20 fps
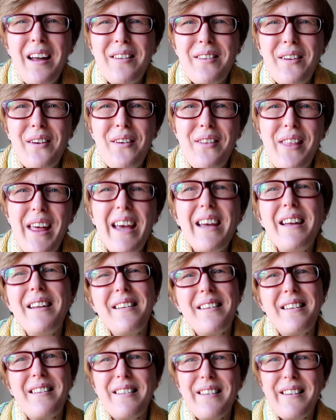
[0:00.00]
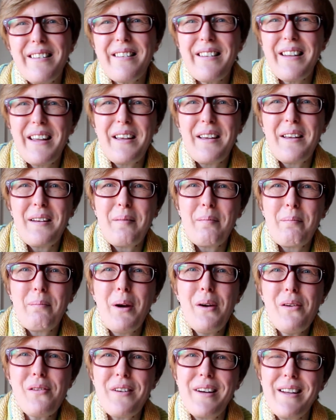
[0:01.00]
So that is still in
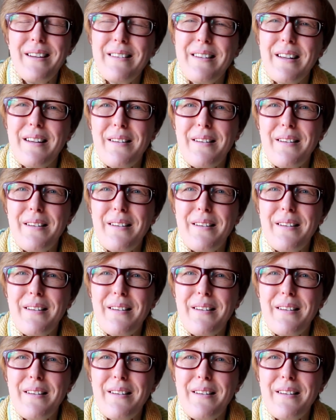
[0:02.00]
progress,